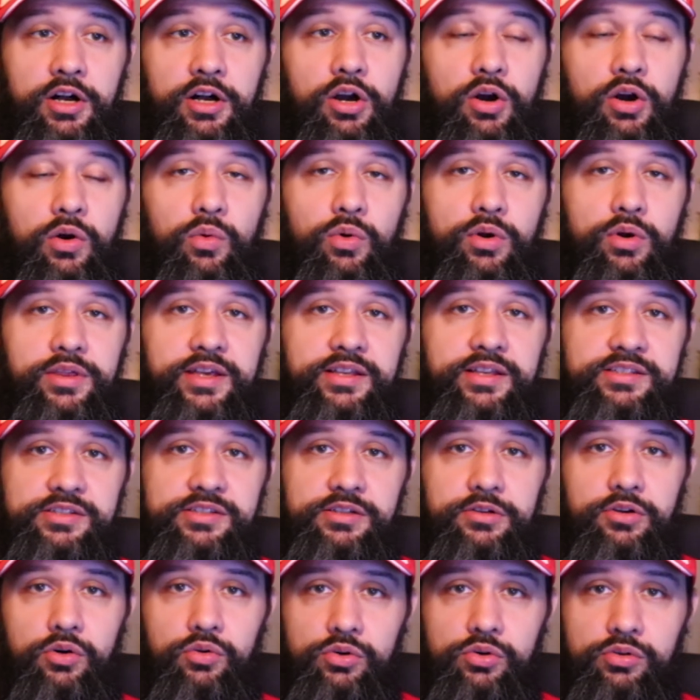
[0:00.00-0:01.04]
where they took
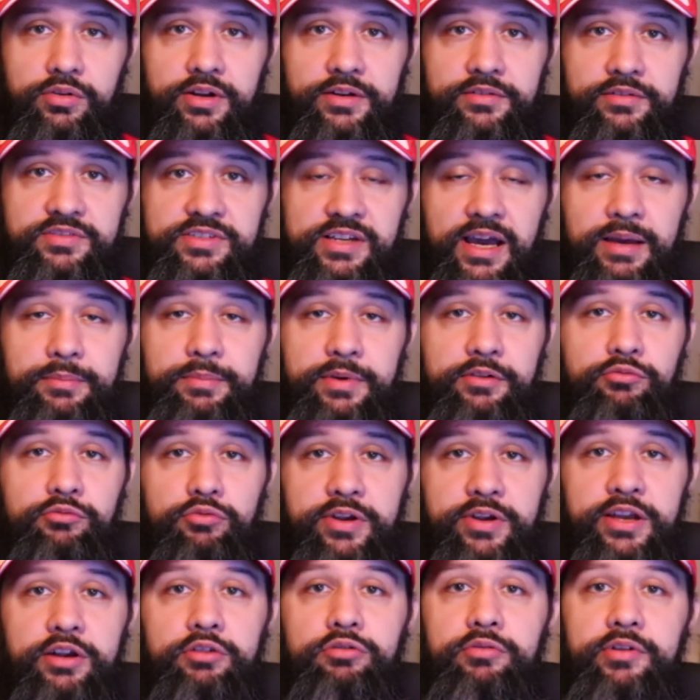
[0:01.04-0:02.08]
Ocarina of Time and
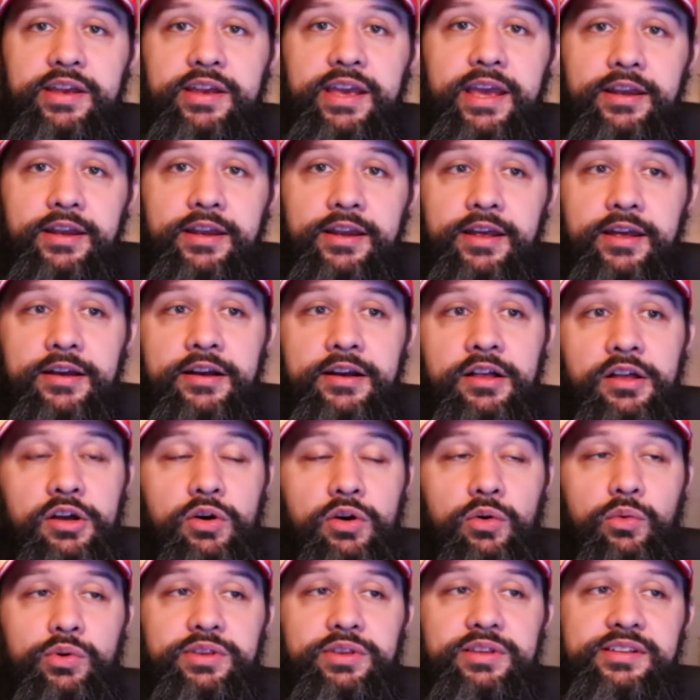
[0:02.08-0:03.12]
recreated it
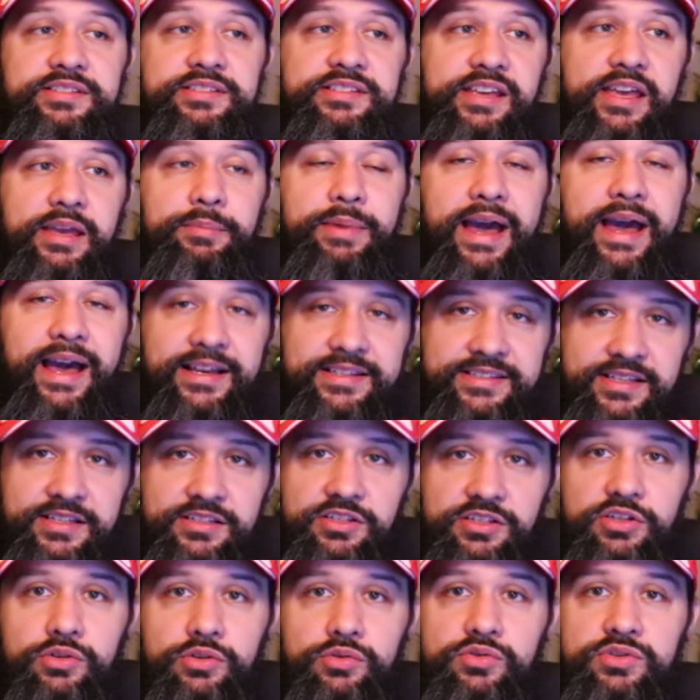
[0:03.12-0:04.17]
with the same assets
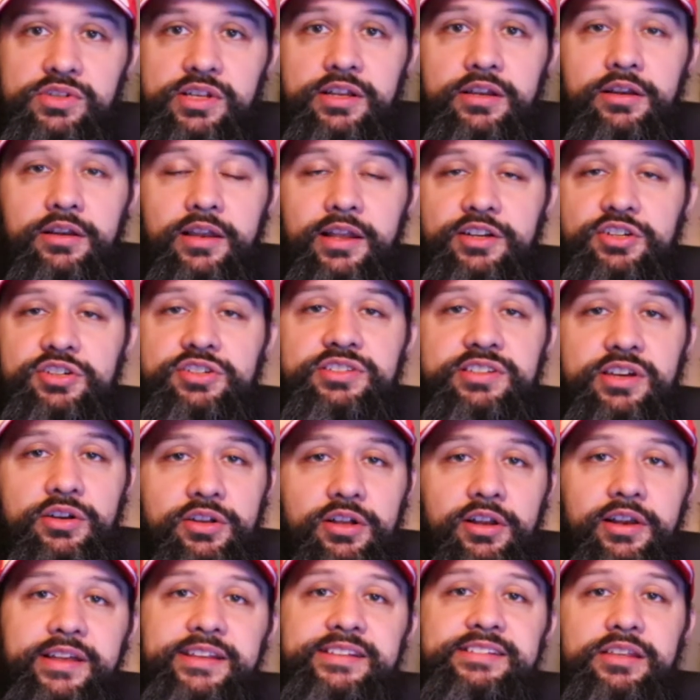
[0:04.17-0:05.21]
used in Legend of Zelda:
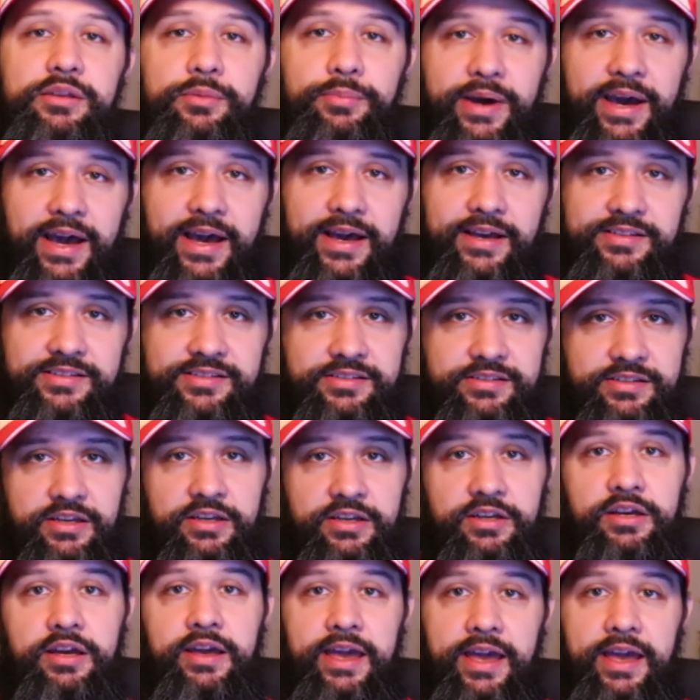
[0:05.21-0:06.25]
Link to the Past.
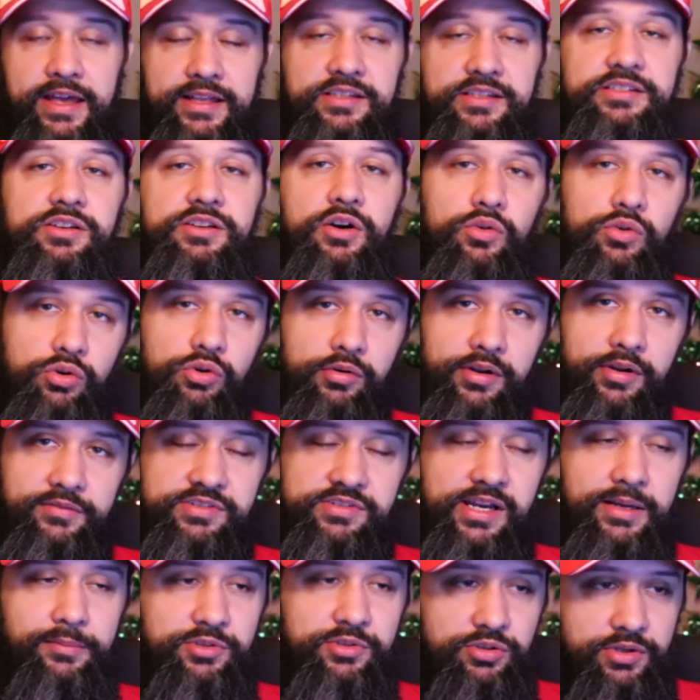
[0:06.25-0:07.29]
Hence, Ocarina of
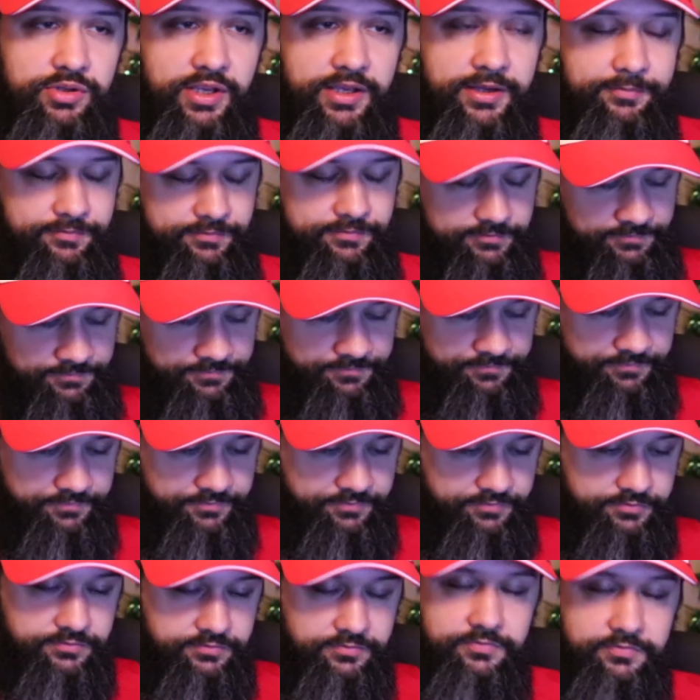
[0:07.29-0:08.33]
Time 2D.
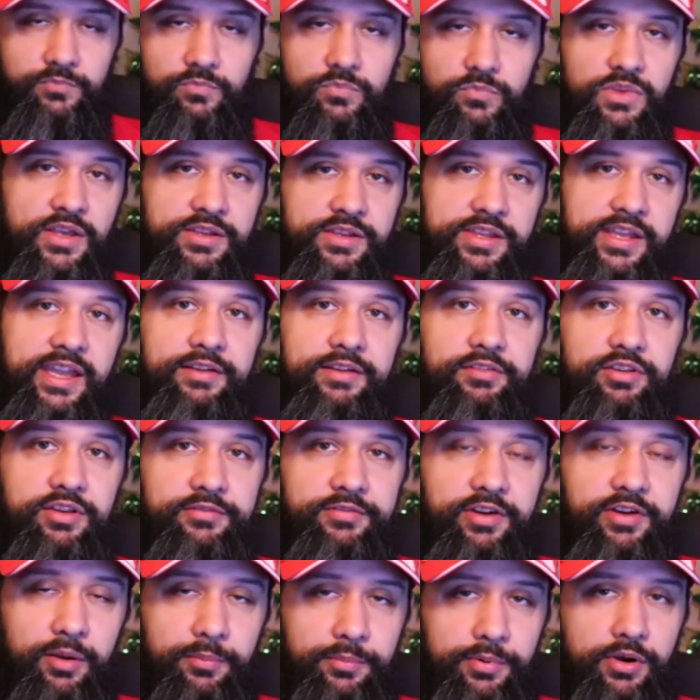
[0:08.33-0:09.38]
They gave the
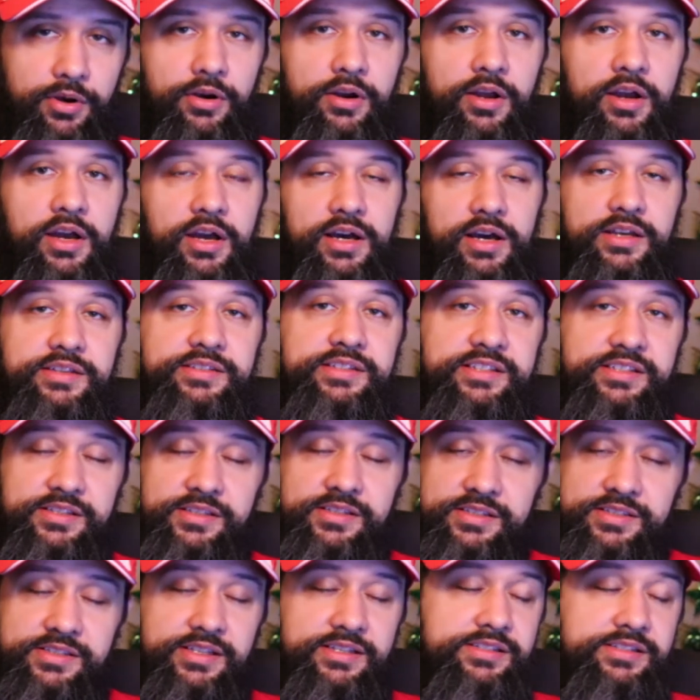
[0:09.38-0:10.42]
developer a cease and
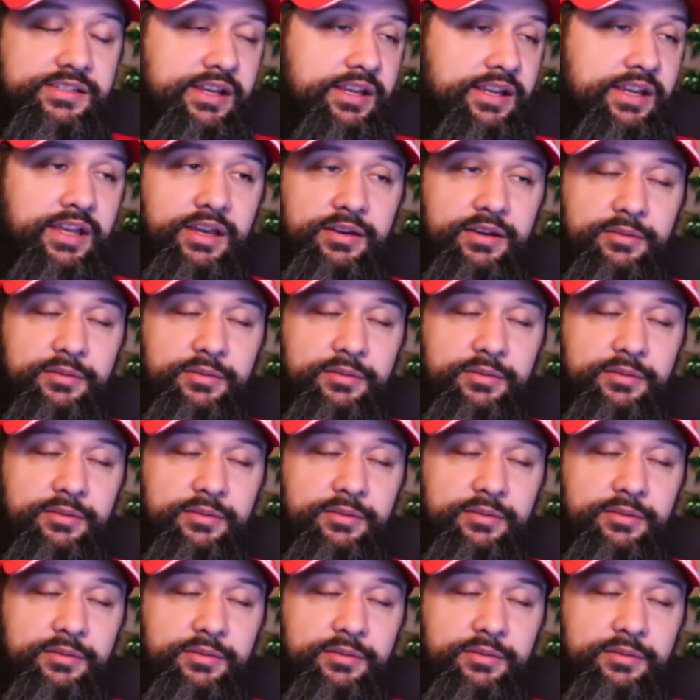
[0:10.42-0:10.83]
desist, and he